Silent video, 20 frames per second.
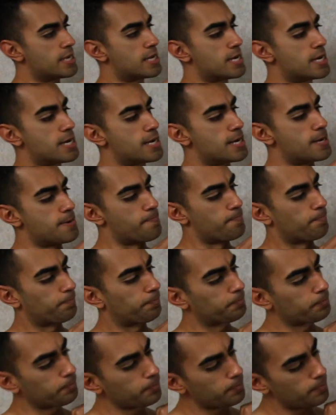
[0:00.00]

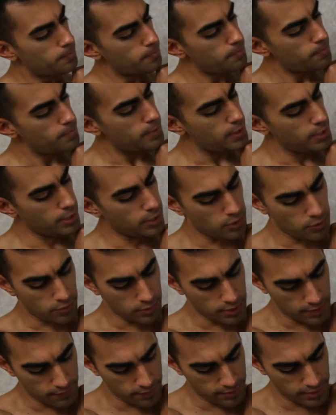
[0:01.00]

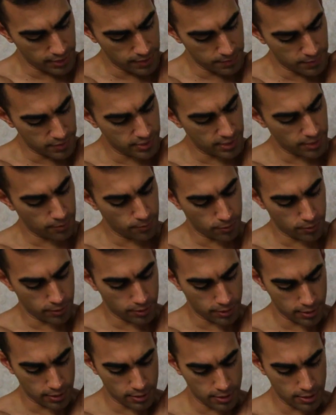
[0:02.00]
Given the image that
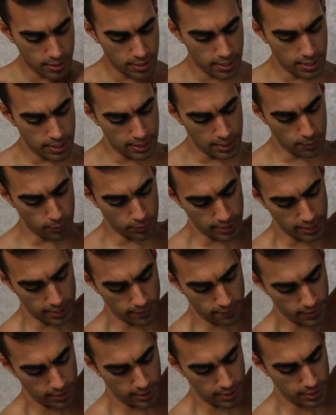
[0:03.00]
we're giving